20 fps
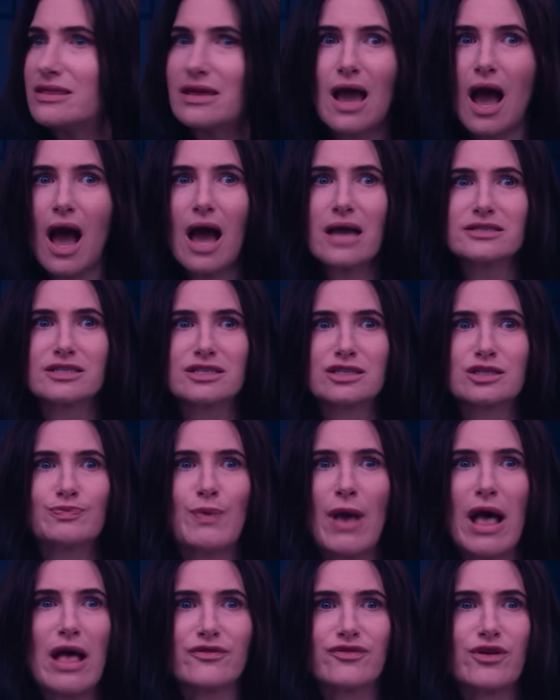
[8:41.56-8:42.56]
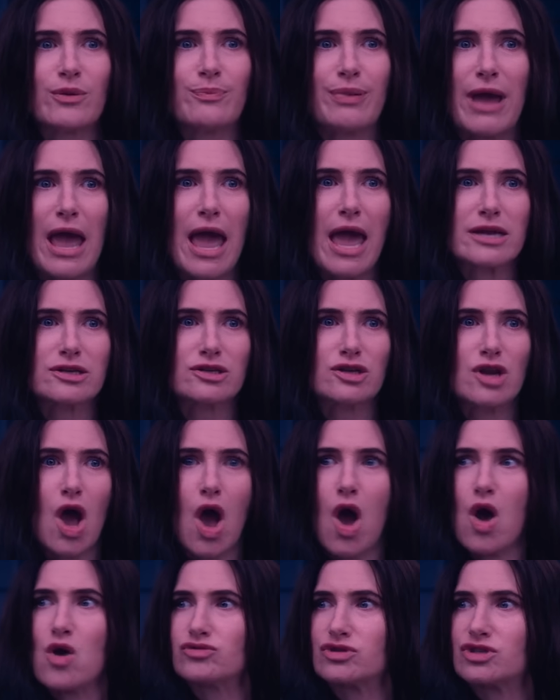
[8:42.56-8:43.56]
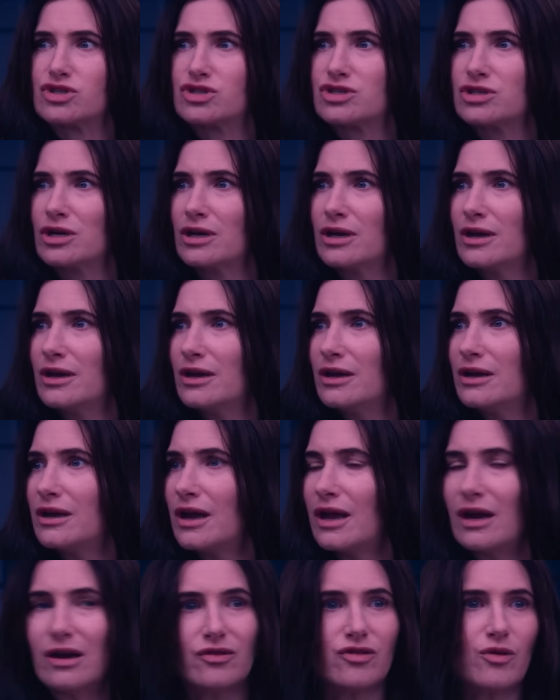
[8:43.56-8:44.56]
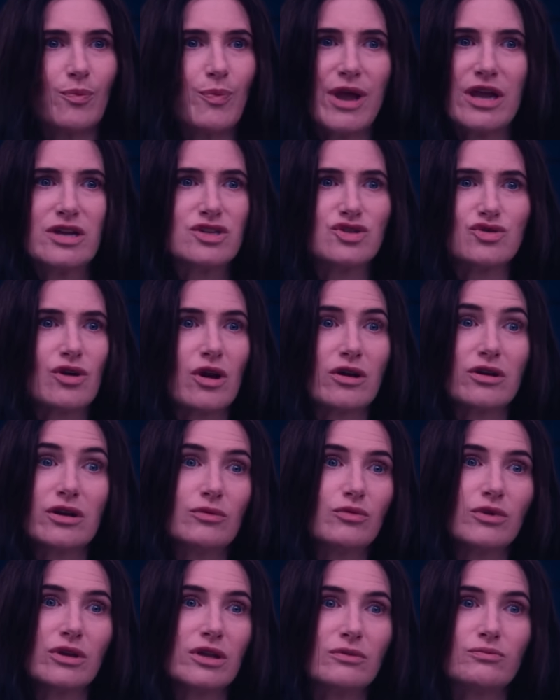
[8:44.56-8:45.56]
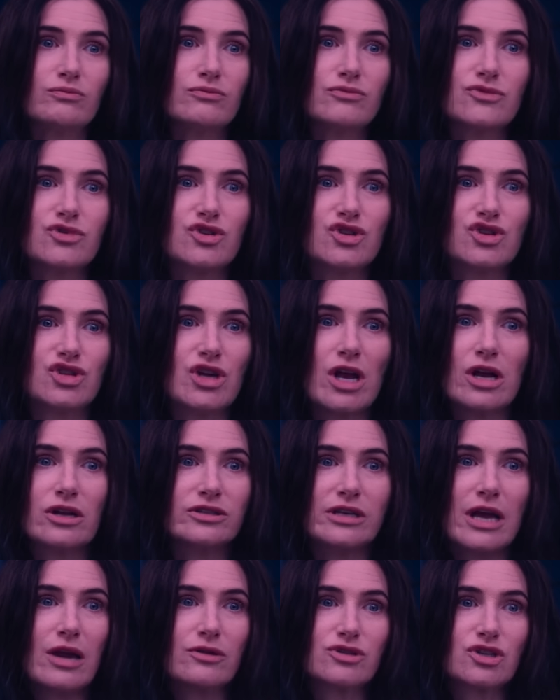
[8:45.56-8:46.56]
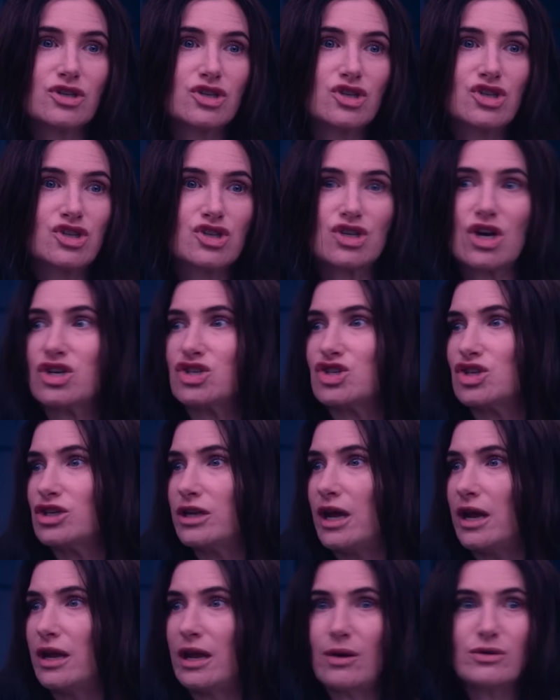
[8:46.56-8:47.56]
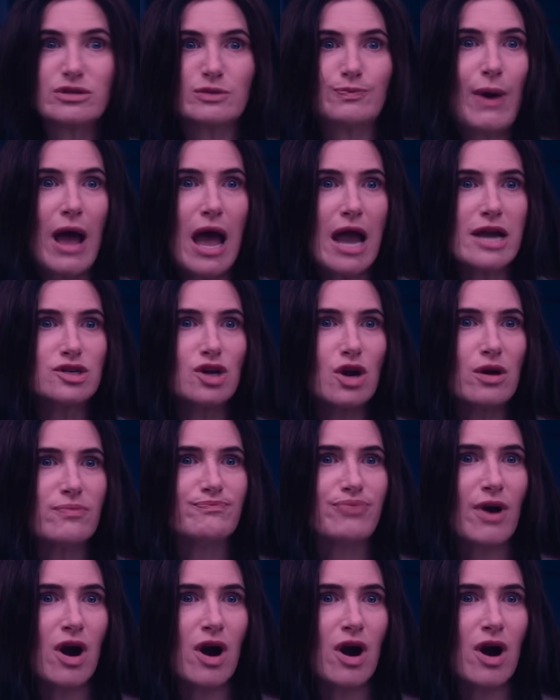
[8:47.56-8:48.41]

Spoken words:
And I don't mind the way Agatha rationalized it as like, hey, man, that's capitalism for you. It's the patriarchy. What are we supposed to do? Very funny.